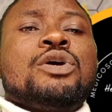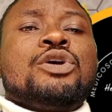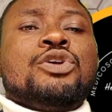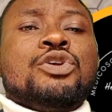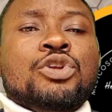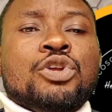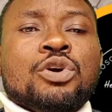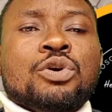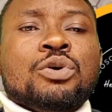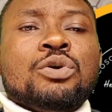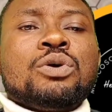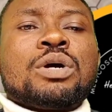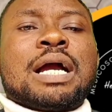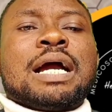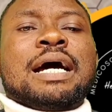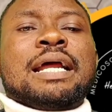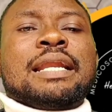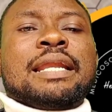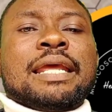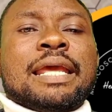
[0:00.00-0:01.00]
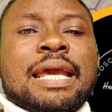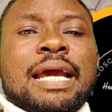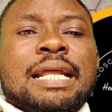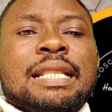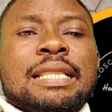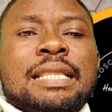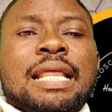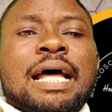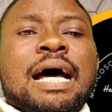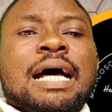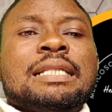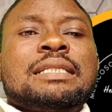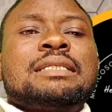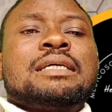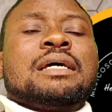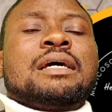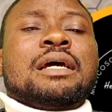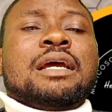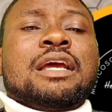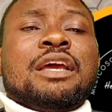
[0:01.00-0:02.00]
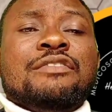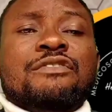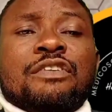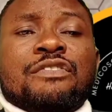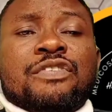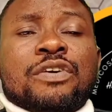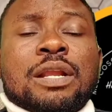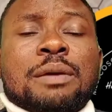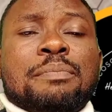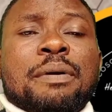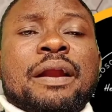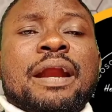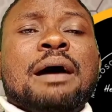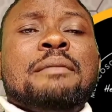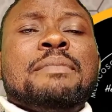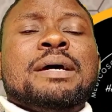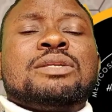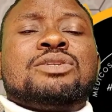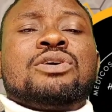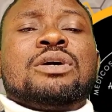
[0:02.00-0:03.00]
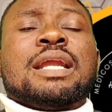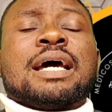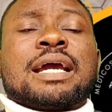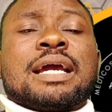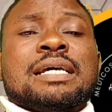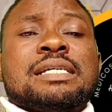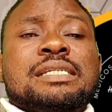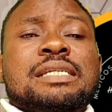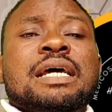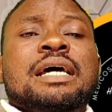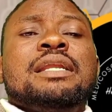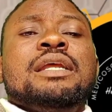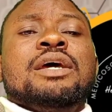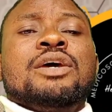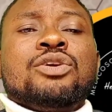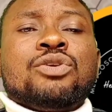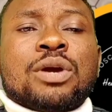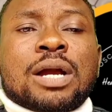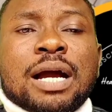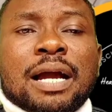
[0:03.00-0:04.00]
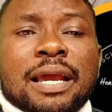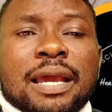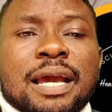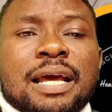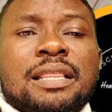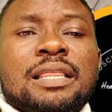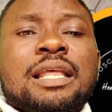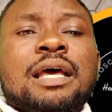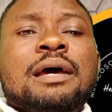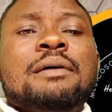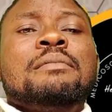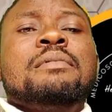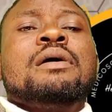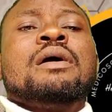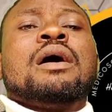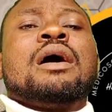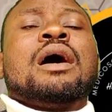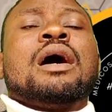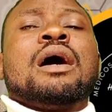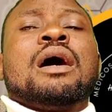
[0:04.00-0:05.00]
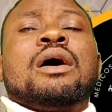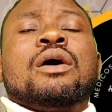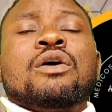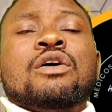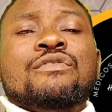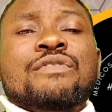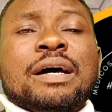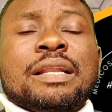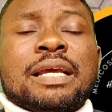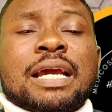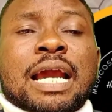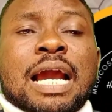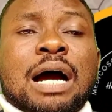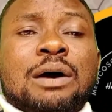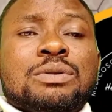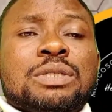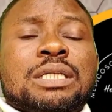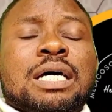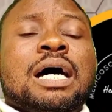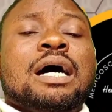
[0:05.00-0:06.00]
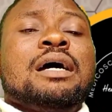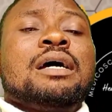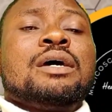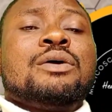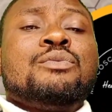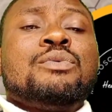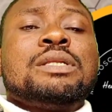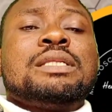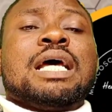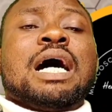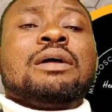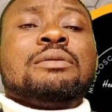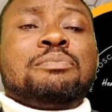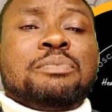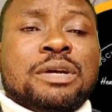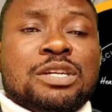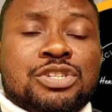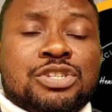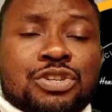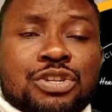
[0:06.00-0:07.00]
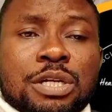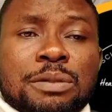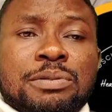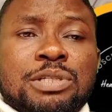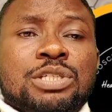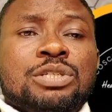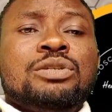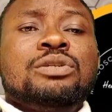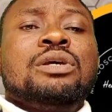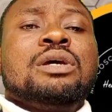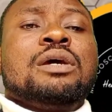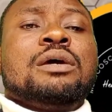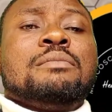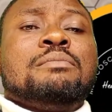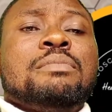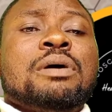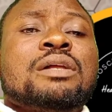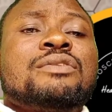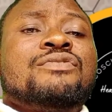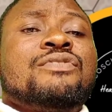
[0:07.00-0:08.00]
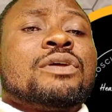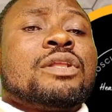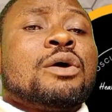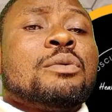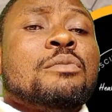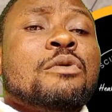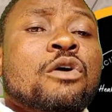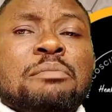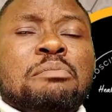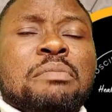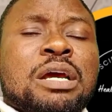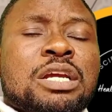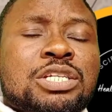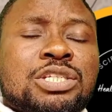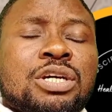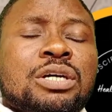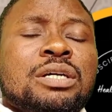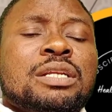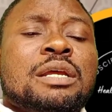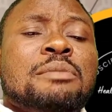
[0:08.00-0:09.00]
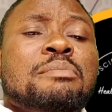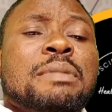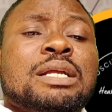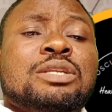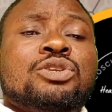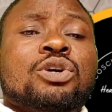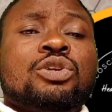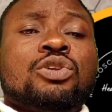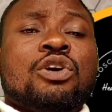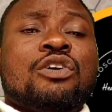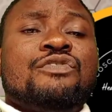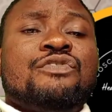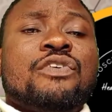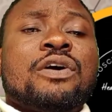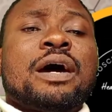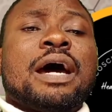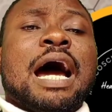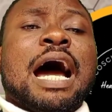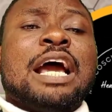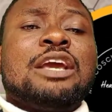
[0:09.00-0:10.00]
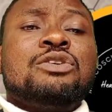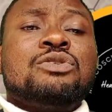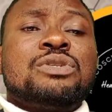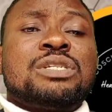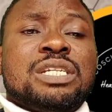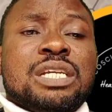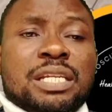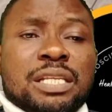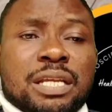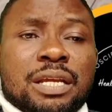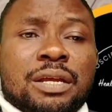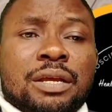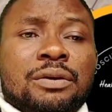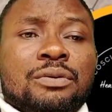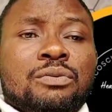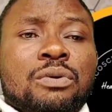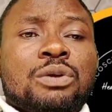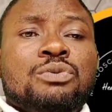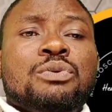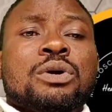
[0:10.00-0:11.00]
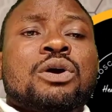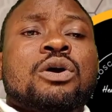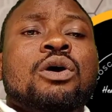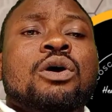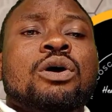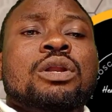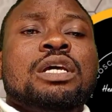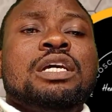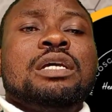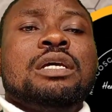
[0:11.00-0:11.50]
You can get that if for the barrier method, like I said, you can get them over the counter without prescription. But for the mention the method of IUCD, what we call